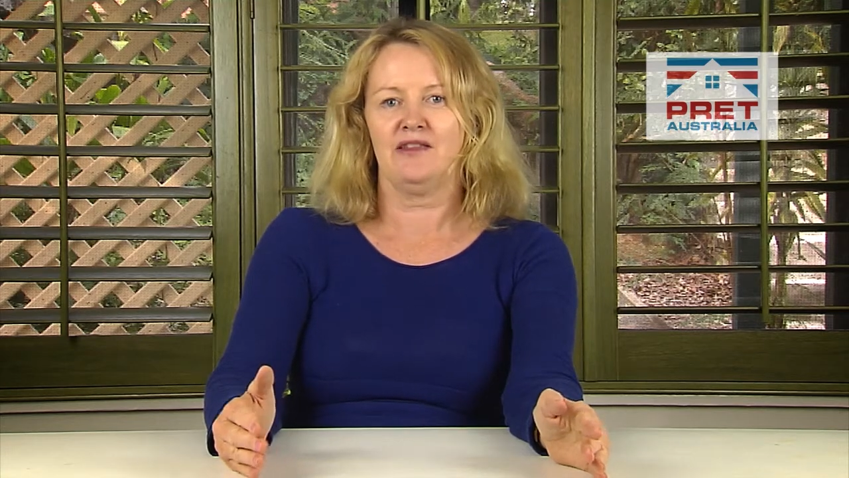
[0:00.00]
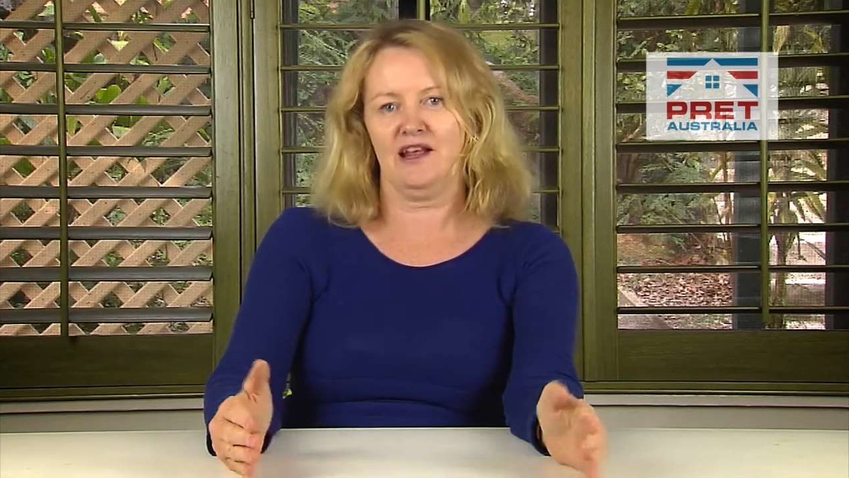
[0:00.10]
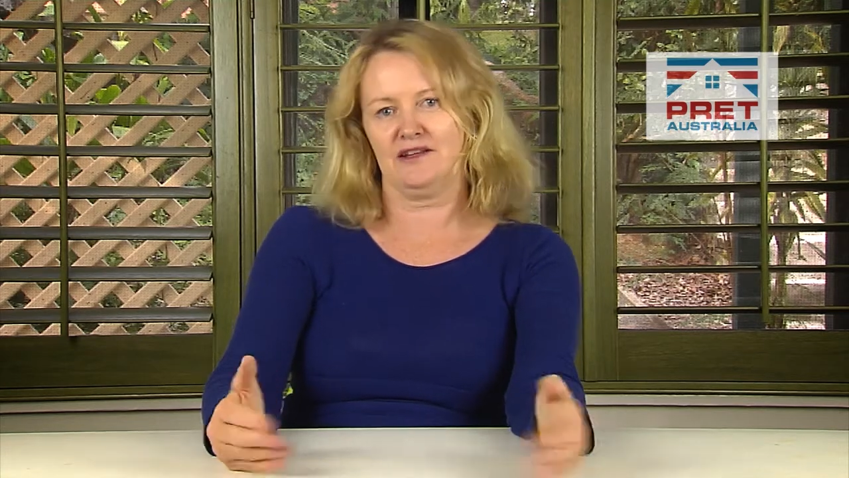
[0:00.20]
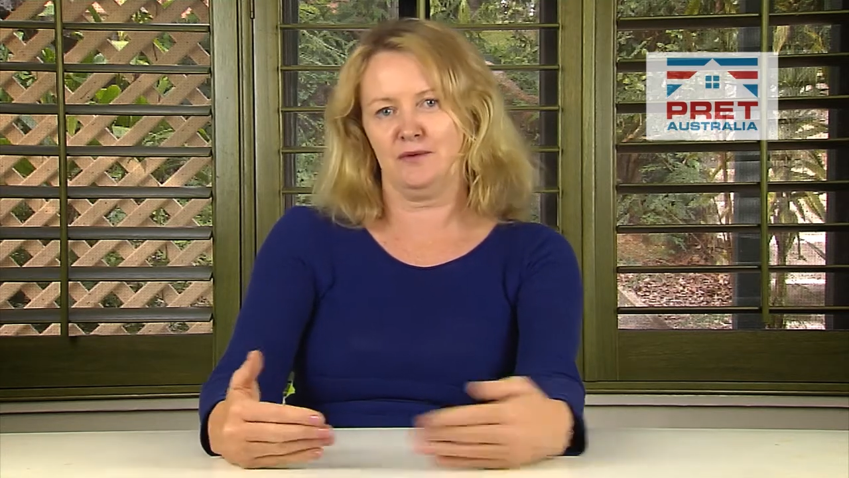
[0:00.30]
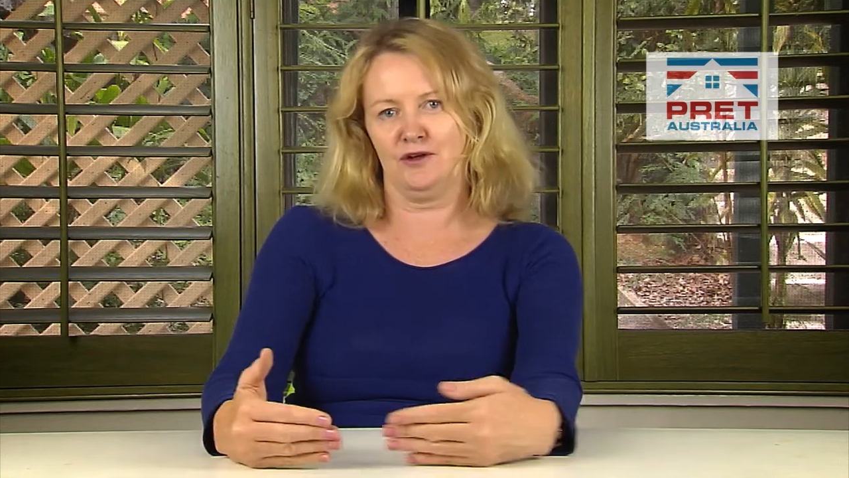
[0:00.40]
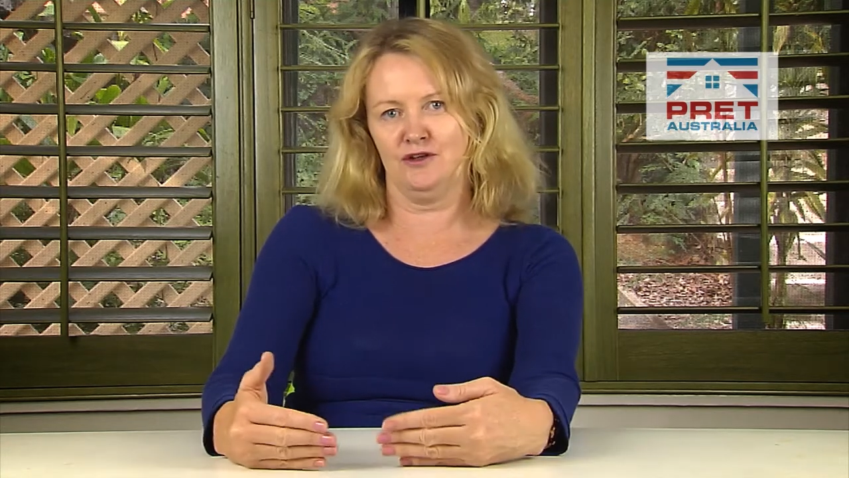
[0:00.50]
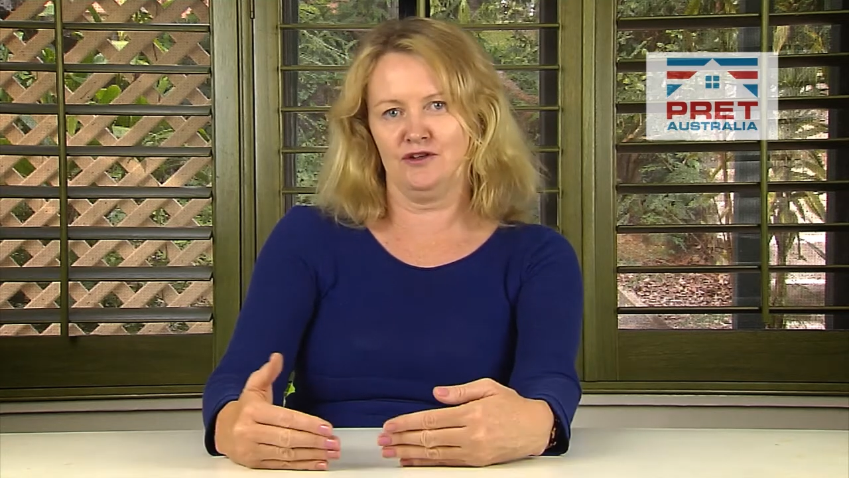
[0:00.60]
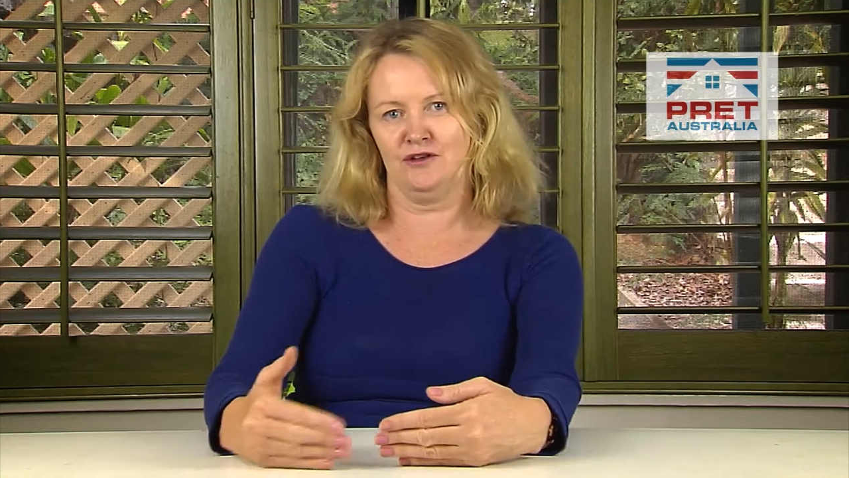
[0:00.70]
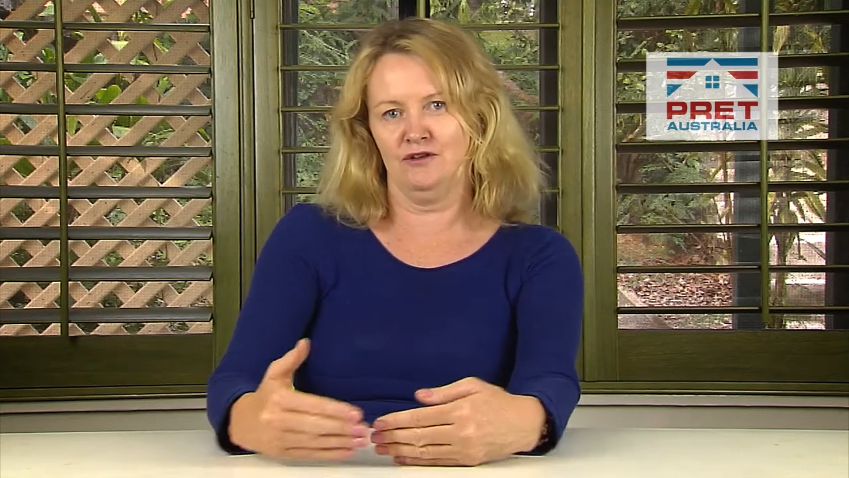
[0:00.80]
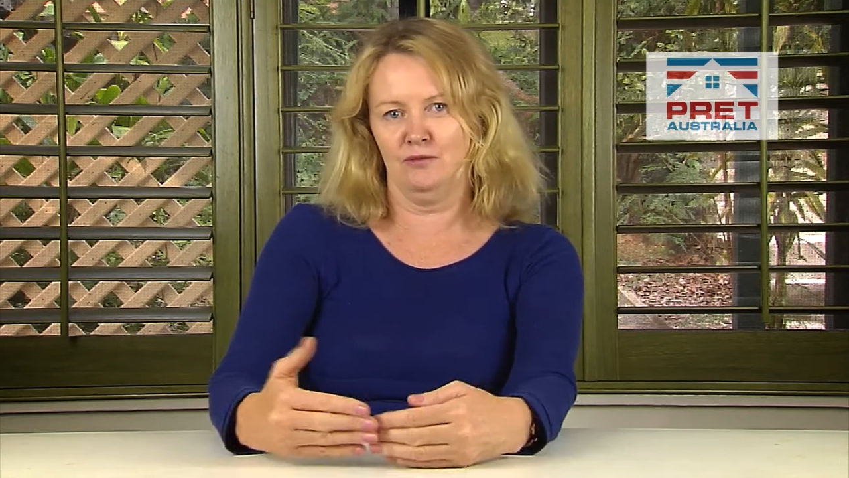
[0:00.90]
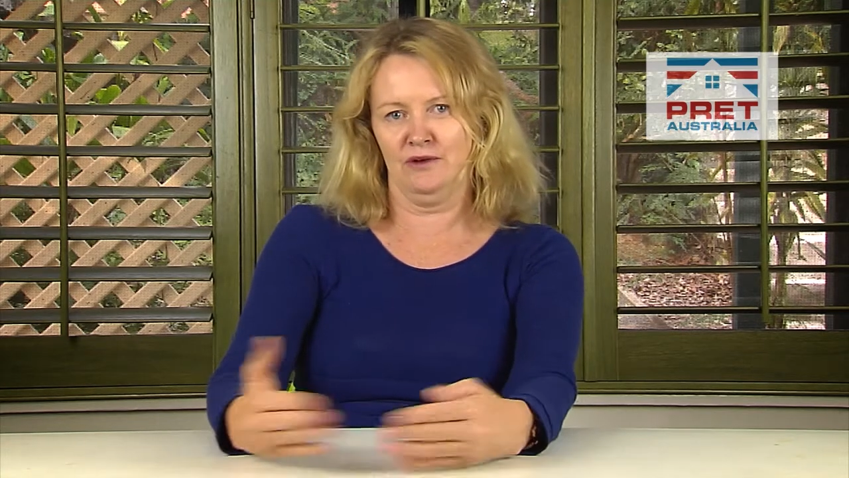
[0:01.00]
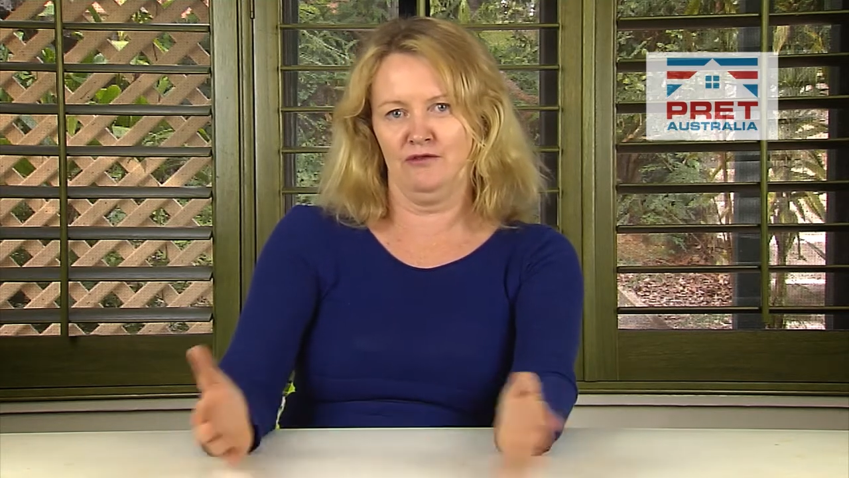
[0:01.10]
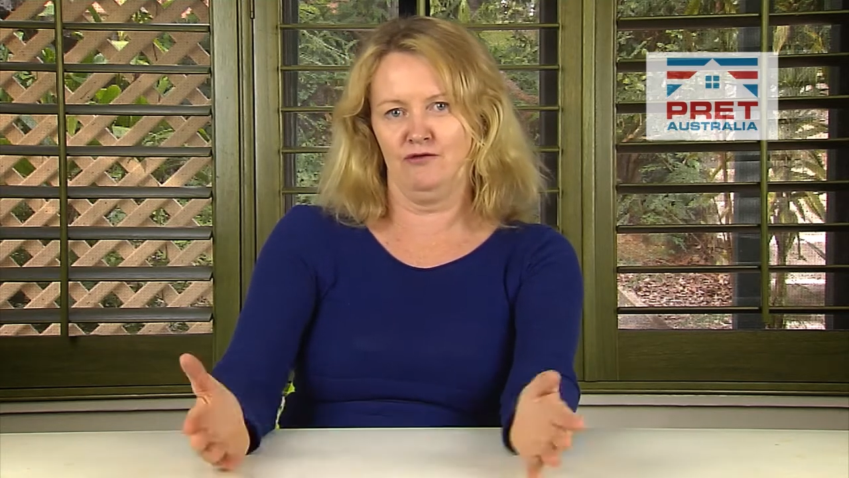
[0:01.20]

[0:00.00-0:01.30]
That's what you do when the